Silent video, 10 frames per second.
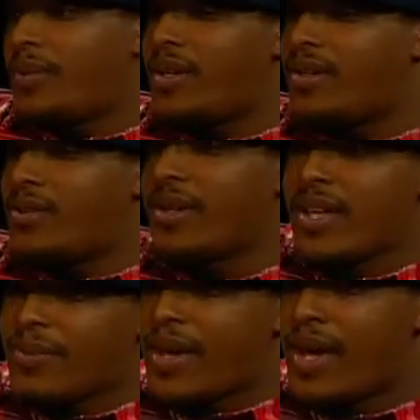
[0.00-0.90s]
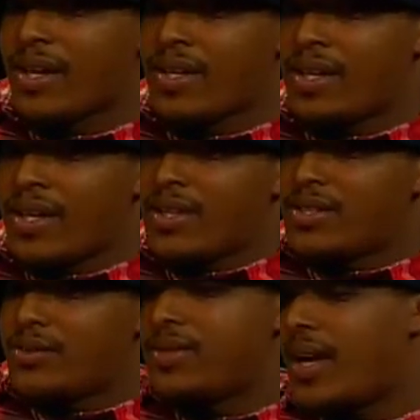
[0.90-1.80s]
But Lil Kim act,
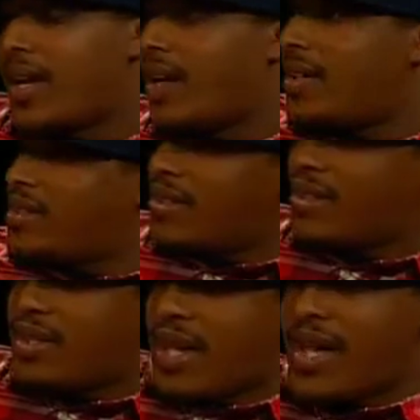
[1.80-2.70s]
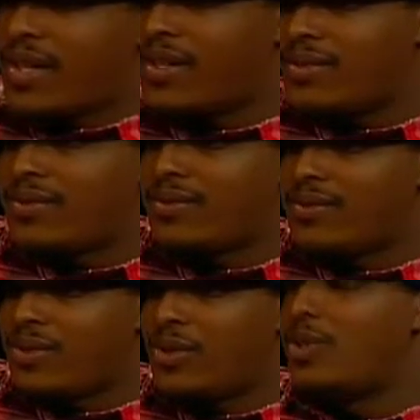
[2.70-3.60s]
she was acting like she had to
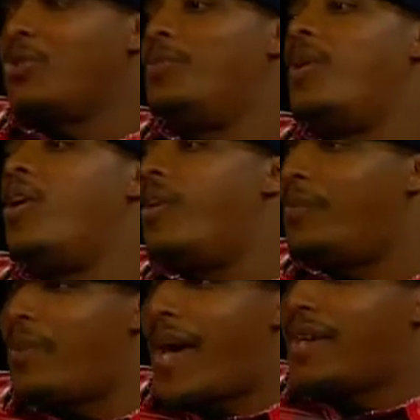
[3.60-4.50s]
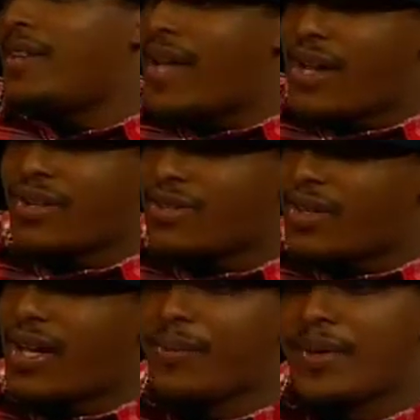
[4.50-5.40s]
do a little more, bow down, and all that.